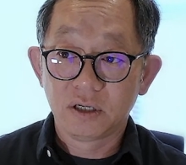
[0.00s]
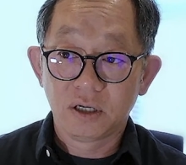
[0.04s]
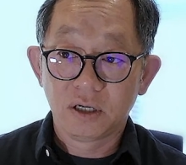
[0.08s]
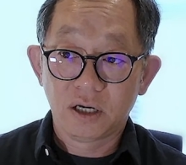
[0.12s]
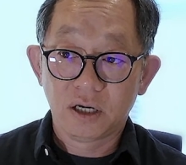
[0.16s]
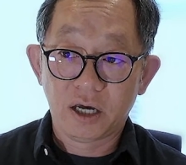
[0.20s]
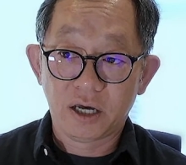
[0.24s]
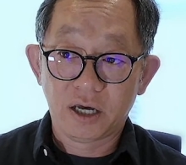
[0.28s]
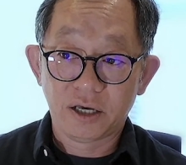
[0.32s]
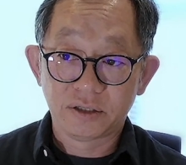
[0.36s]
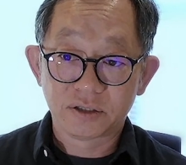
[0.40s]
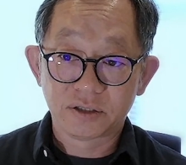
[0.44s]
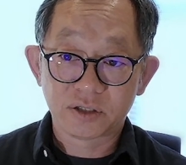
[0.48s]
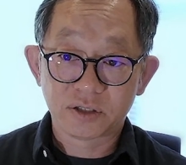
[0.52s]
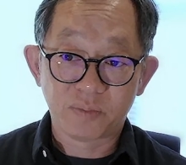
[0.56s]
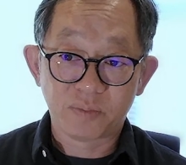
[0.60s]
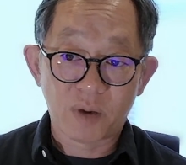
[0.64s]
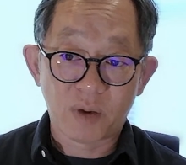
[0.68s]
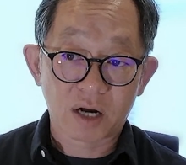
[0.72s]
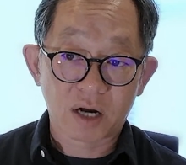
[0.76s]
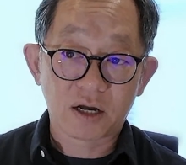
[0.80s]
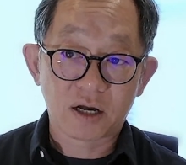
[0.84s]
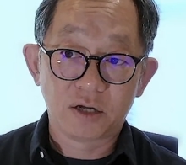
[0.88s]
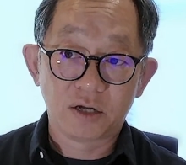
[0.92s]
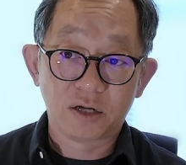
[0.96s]
And smart
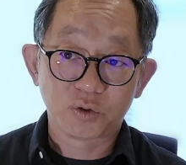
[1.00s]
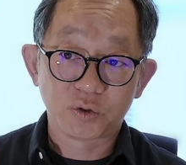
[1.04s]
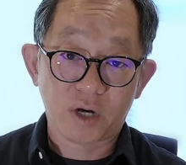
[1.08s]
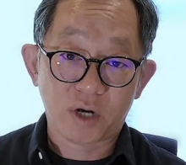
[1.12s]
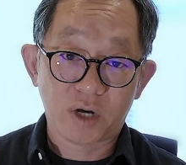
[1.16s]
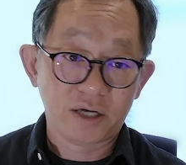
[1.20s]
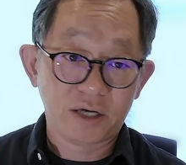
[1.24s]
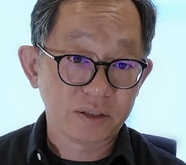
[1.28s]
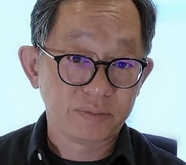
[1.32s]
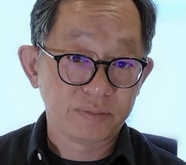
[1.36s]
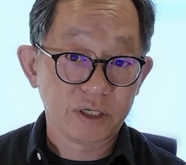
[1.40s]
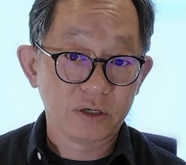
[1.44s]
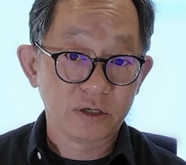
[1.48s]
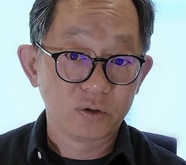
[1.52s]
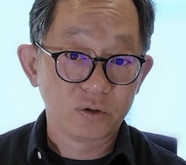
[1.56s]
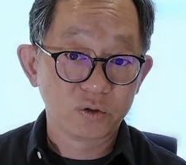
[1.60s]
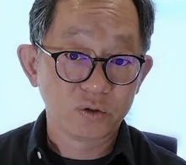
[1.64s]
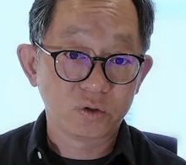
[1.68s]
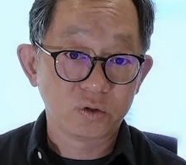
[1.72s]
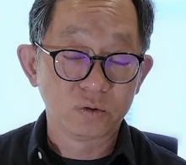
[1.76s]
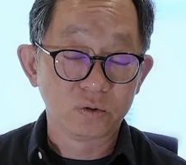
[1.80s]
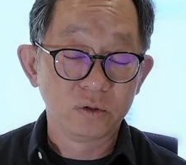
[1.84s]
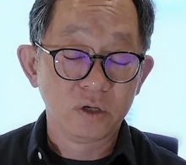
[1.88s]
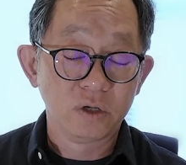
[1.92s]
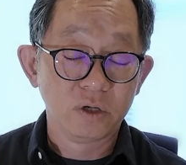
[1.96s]
contract is supposed
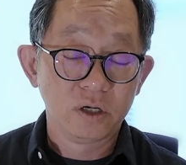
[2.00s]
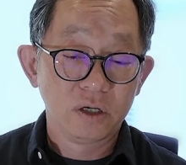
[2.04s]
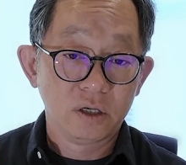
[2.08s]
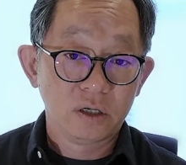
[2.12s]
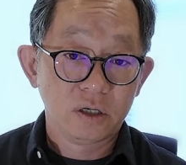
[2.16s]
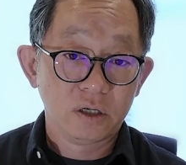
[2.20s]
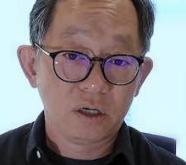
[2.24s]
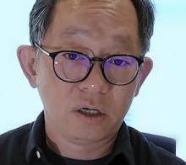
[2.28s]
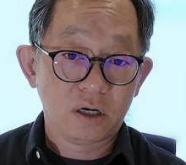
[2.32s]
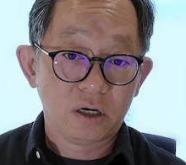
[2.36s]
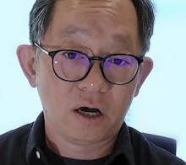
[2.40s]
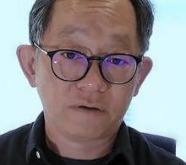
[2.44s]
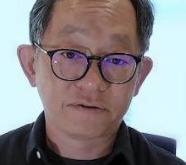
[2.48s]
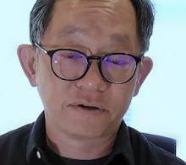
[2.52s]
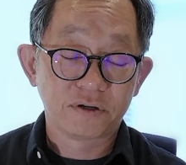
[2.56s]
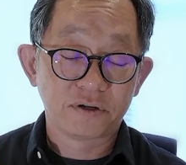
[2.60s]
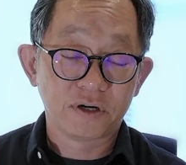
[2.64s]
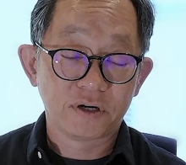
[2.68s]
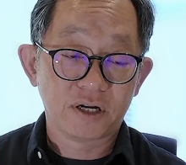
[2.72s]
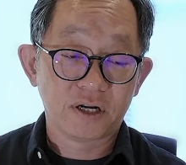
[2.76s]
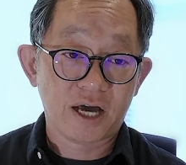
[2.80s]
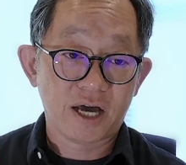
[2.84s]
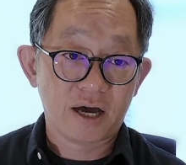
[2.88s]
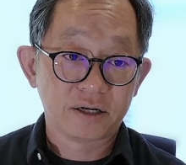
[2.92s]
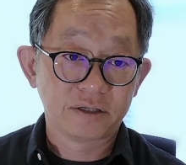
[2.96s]
to offer a
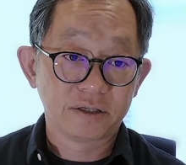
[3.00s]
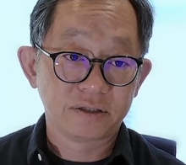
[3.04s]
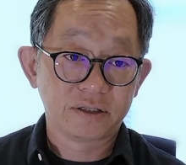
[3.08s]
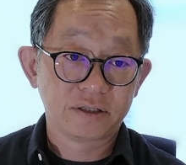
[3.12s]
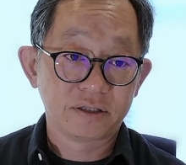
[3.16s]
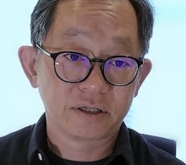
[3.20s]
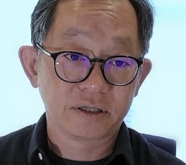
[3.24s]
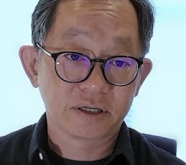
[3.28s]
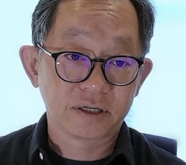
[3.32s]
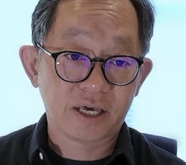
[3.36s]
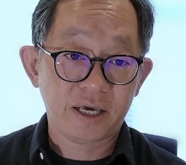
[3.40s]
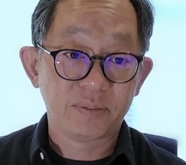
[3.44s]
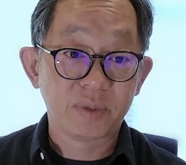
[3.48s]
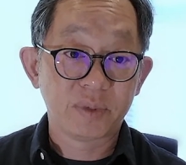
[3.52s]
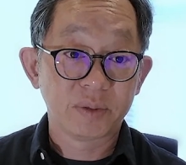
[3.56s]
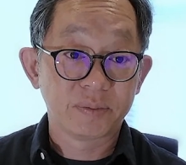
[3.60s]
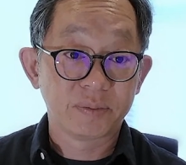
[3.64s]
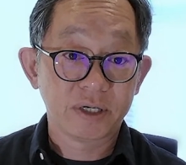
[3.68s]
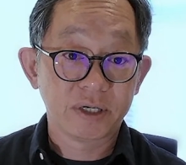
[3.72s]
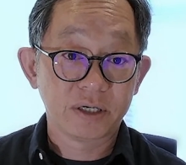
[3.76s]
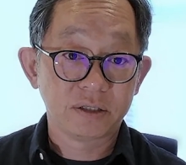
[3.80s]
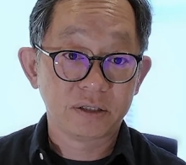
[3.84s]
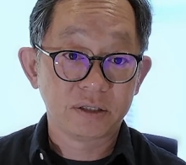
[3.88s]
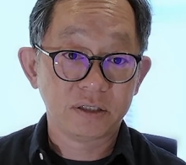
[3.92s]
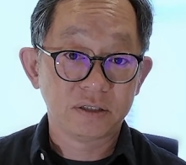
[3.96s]
lot of the
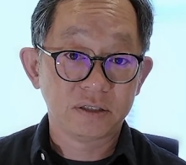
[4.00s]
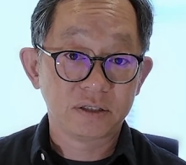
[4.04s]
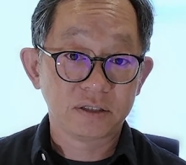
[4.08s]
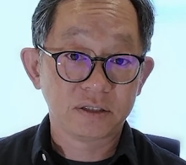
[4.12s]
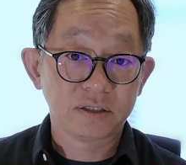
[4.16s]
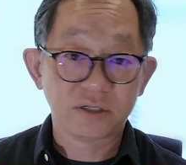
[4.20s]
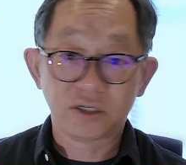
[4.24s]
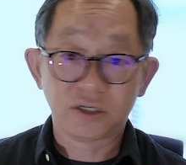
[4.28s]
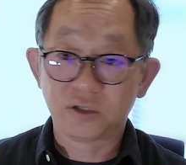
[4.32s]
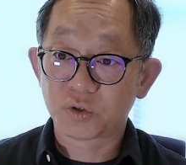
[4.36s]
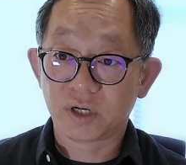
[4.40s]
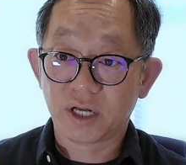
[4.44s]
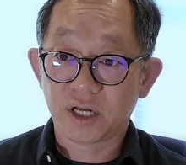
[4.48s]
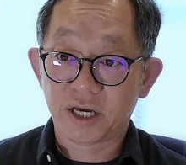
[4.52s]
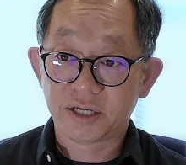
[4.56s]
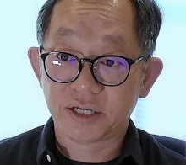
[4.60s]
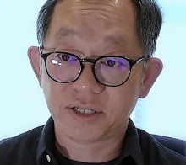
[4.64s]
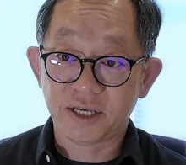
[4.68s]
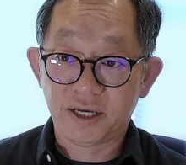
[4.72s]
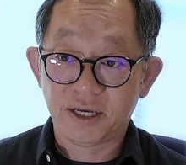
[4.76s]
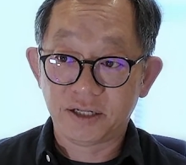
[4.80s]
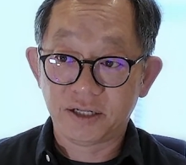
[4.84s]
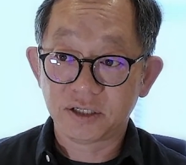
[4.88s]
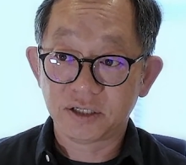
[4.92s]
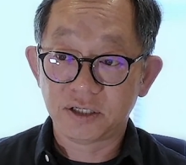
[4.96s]
capability the centralized
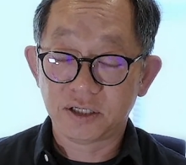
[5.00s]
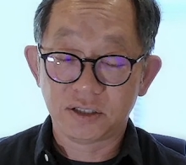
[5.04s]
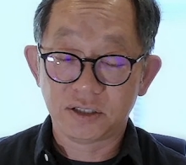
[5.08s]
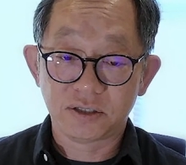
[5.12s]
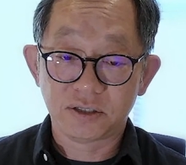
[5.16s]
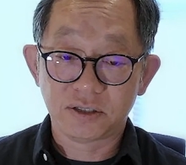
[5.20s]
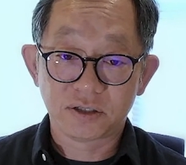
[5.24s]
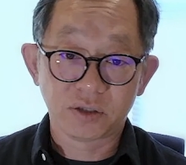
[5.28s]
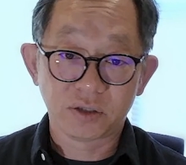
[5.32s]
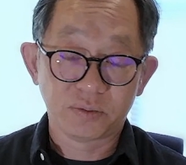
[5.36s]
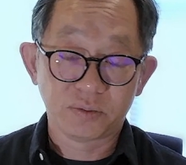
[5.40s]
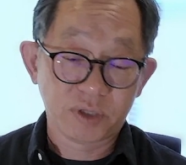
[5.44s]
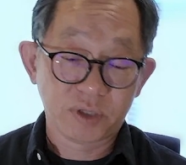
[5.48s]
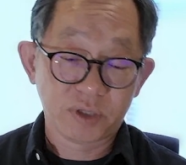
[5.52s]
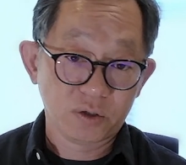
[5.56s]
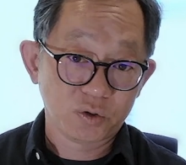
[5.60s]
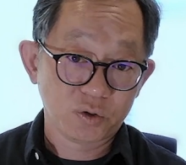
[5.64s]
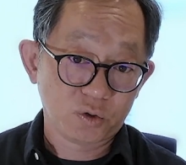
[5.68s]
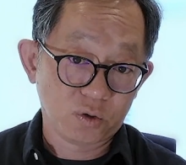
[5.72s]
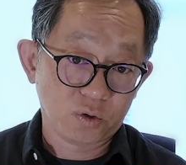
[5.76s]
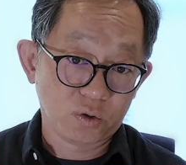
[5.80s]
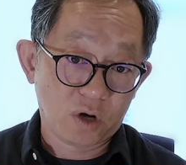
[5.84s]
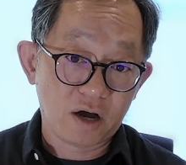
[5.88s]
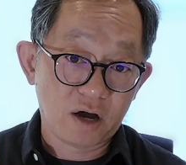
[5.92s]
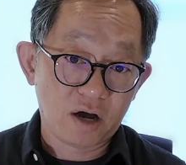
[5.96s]
entity is supposed
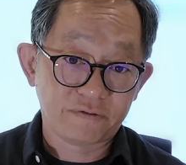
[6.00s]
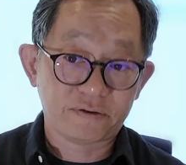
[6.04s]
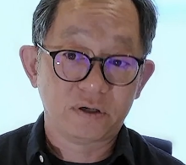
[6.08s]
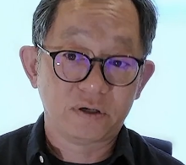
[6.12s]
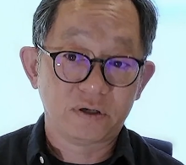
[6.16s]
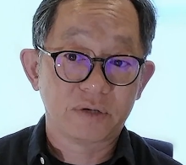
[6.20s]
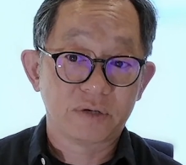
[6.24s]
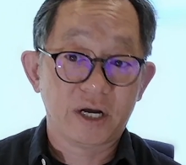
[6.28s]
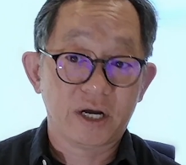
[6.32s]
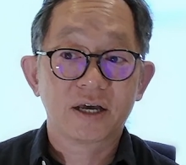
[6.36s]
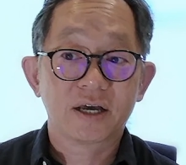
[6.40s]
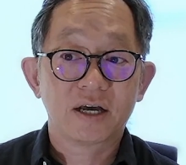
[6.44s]
to offer, right?